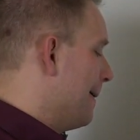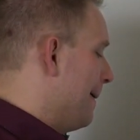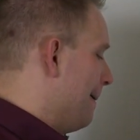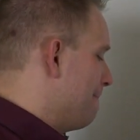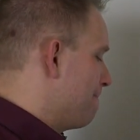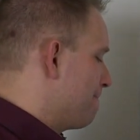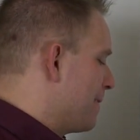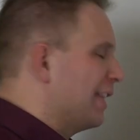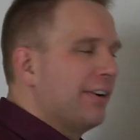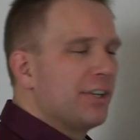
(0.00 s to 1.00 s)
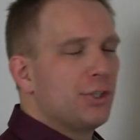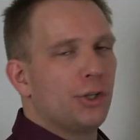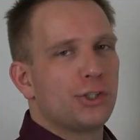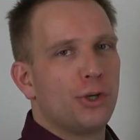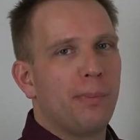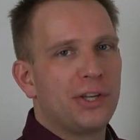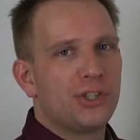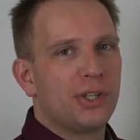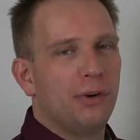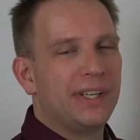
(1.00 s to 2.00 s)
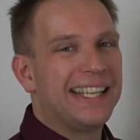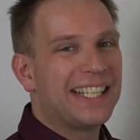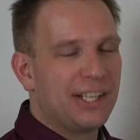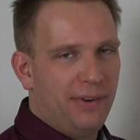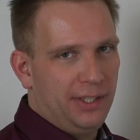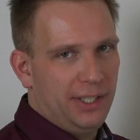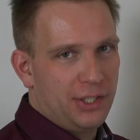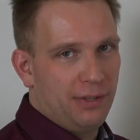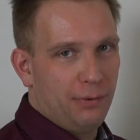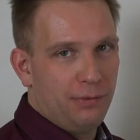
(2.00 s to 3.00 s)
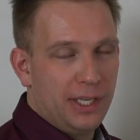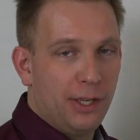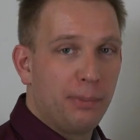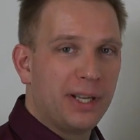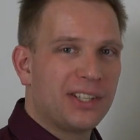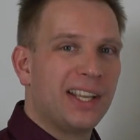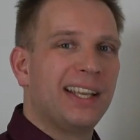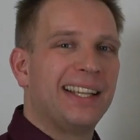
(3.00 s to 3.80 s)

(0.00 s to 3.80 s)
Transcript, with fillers: um, there is not so much of a disadvantage for video because